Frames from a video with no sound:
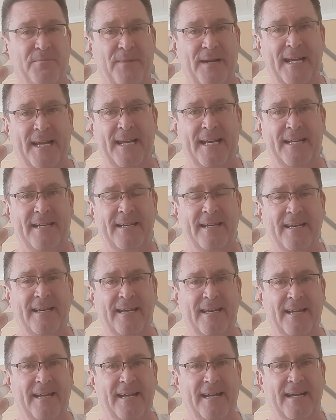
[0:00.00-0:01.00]
my hand,
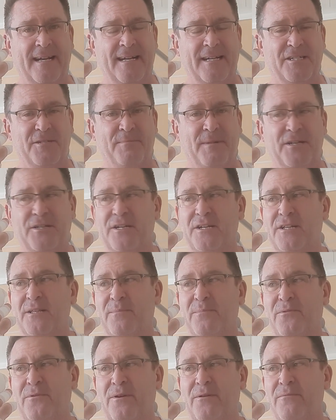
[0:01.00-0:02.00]
smashed it to the
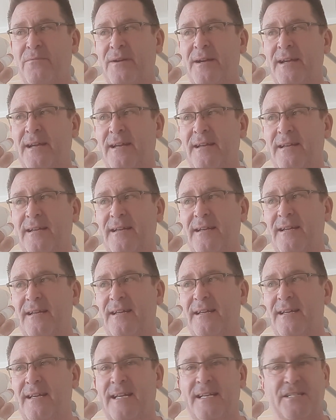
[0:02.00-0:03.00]
point where
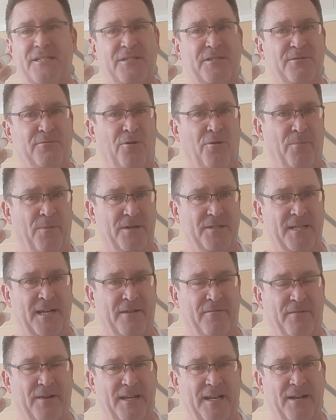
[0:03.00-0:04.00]
it's almost
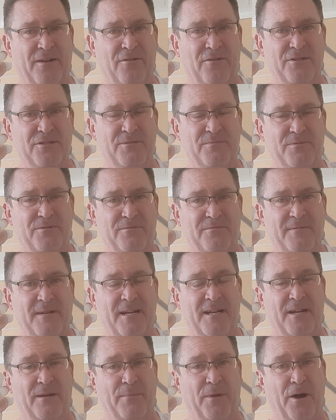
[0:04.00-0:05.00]
unrecognisable,
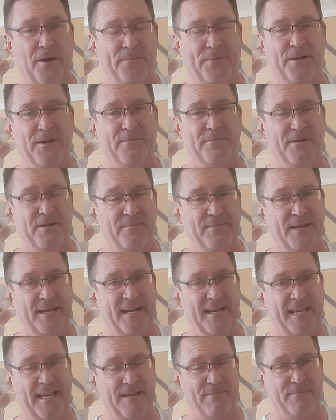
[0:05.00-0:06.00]
and I'm hoping I'm going to be able to
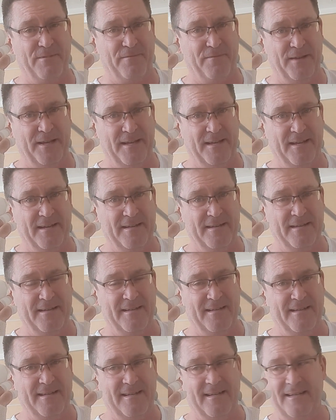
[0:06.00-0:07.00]
keep the finger.
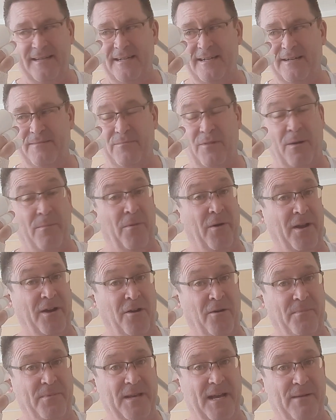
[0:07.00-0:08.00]
I might
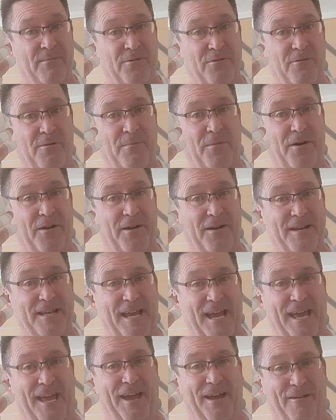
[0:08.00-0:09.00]
not be able to, I might only
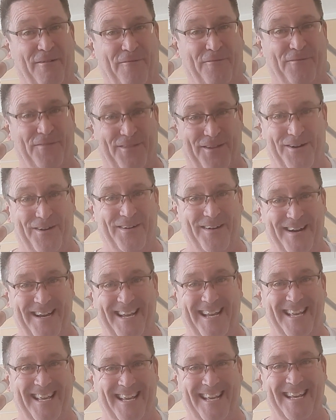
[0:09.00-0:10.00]
have
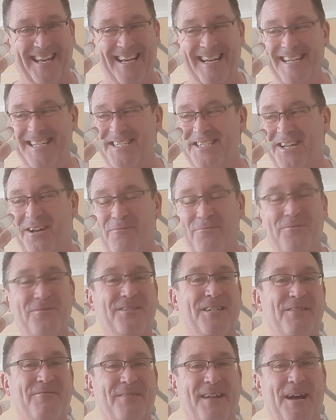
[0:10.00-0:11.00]
3, so we'll
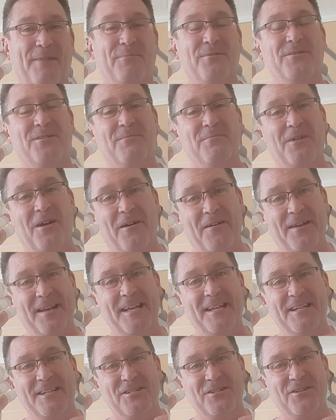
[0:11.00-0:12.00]
see what happens. I'm going
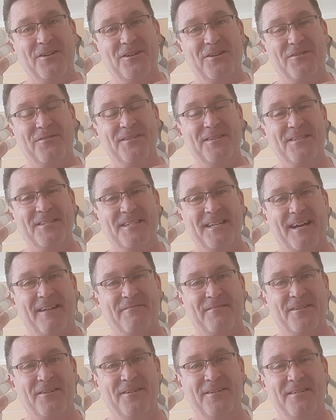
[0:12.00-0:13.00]
into surgery this
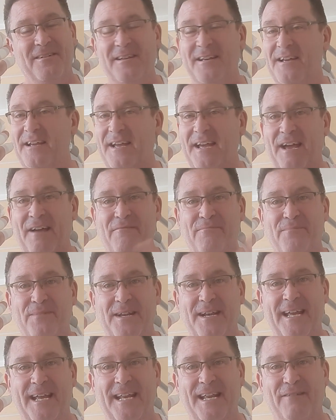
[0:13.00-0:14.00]
afternoon, haven't been
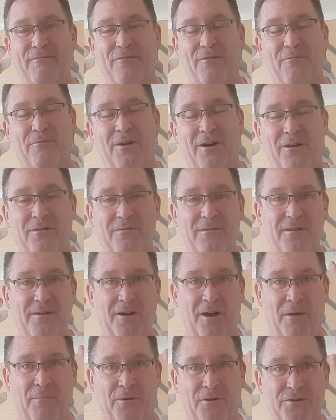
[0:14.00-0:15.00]
eating for a while,
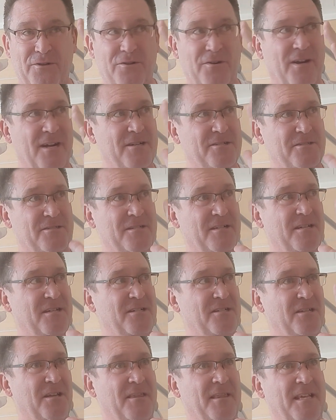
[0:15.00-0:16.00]
I'm on drugs,
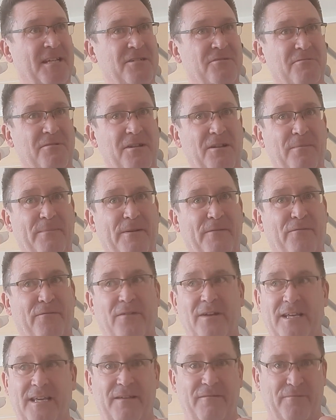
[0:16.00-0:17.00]
so things are a little bit
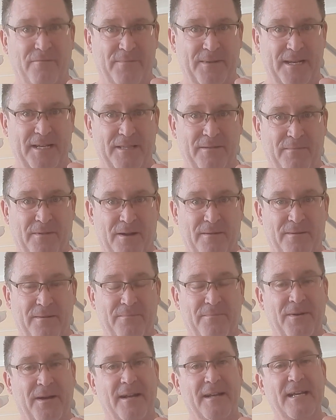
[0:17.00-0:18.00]
freaky for me at the moment.
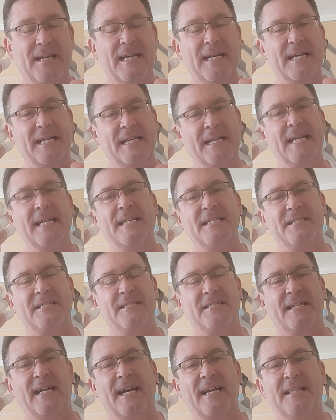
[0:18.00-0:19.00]
But needless to
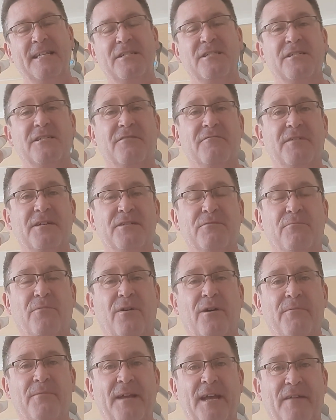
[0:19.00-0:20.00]
say, this is the reason why
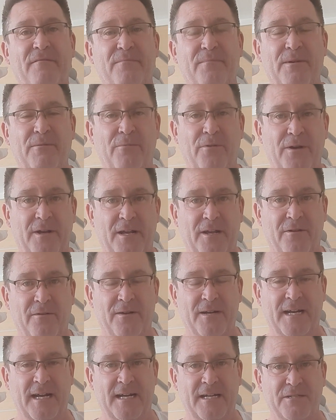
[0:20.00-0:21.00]
we haven't been working on
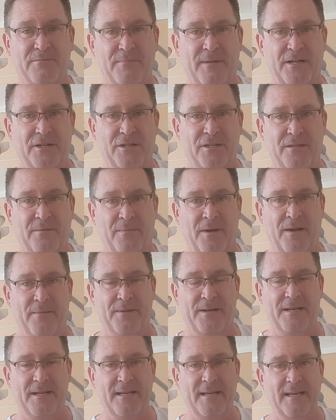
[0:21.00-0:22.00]
cars much at the
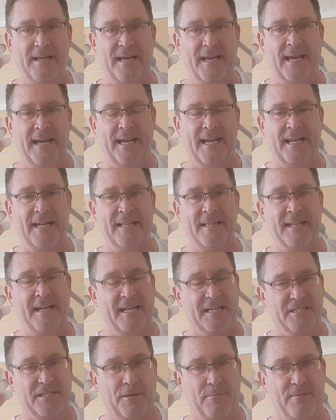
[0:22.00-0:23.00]
moment. And in the
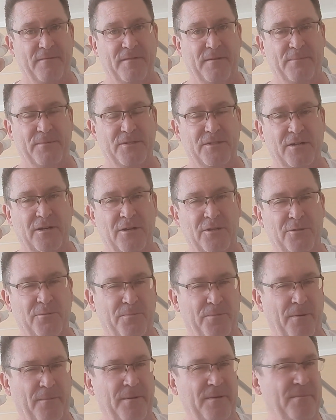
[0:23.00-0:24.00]
next couple of episodes will
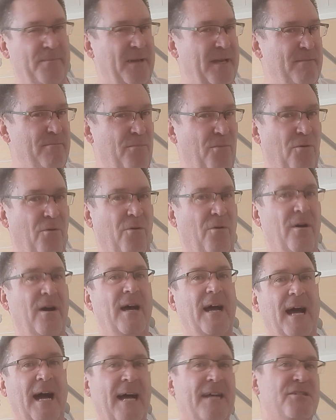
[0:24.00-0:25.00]
probably be more
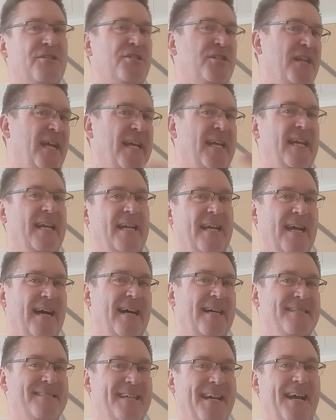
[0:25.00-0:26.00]
us checking
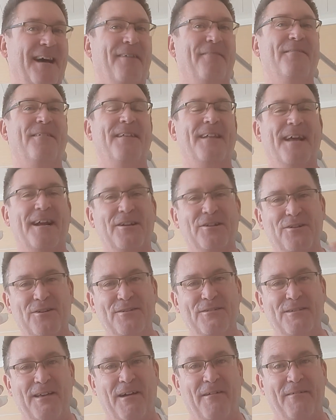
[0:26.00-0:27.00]
cars out than actually
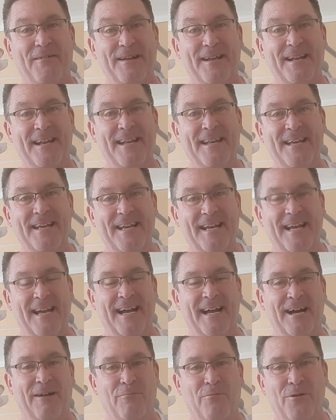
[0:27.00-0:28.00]
going
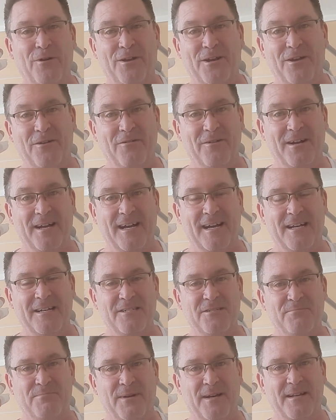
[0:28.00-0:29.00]
and working on
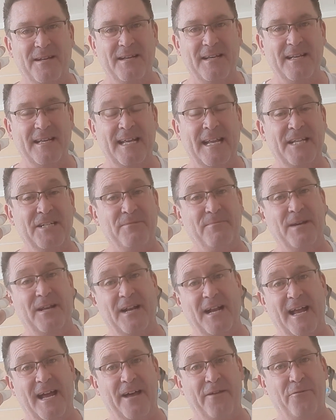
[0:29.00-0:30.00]
cars. But that doesn't mean I
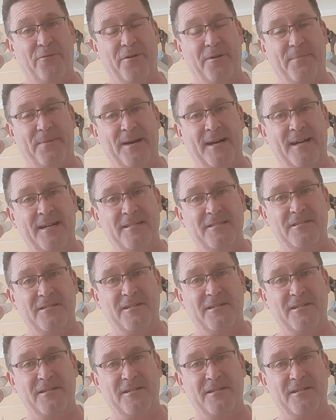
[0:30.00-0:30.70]
can't order parts